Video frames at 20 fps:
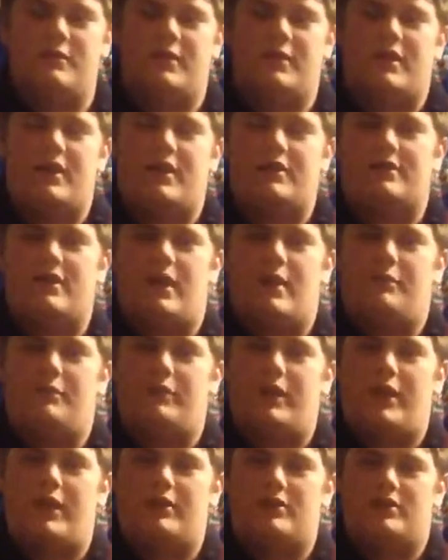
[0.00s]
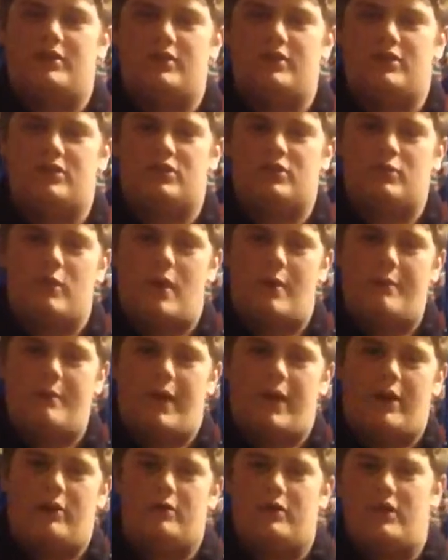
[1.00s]
because I planned to swap
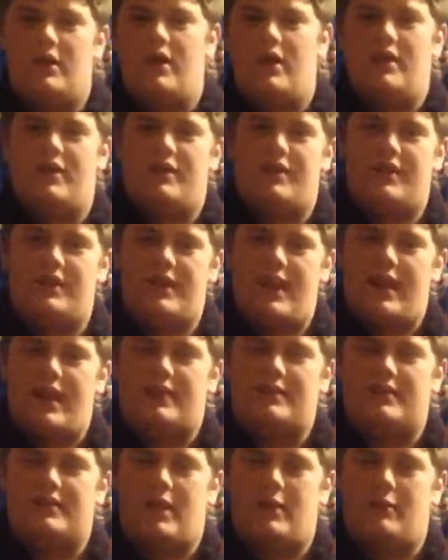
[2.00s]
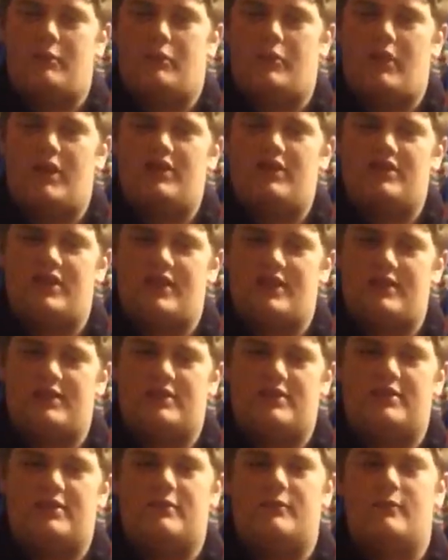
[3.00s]
out the necks and
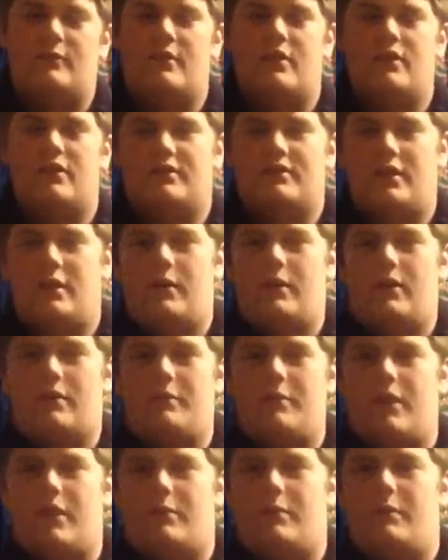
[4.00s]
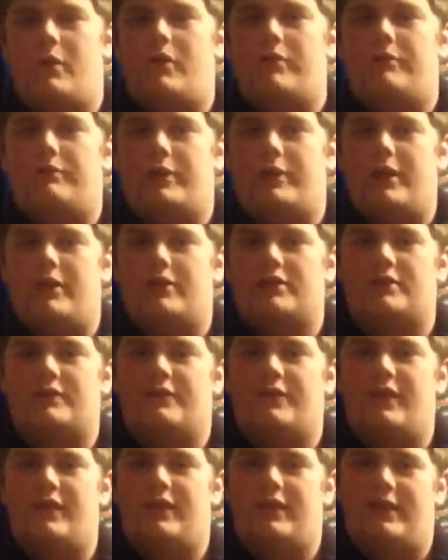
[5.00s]
bridges so that I could make both players
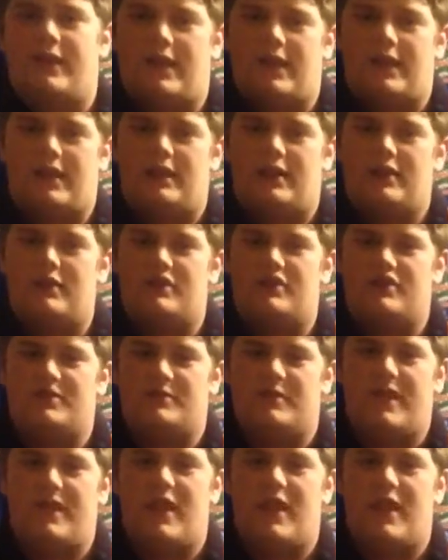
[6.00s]
feel like Jimi